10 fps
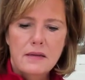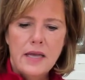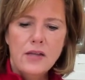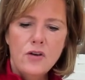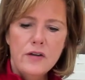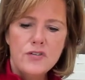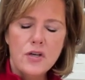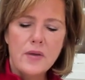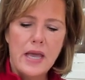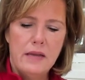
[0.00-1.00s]
It could have,
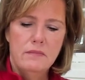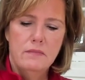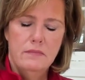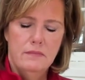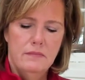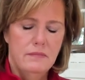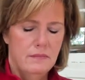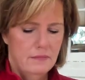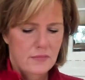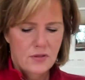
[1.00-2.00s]
okay,
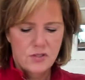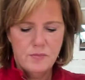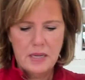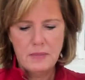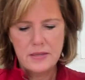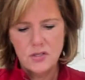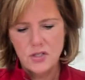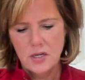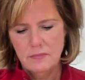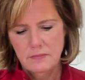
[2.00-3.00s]
there's a big message
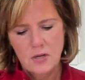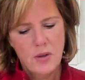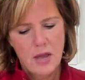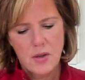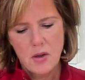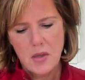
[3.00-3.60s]
here. Okay.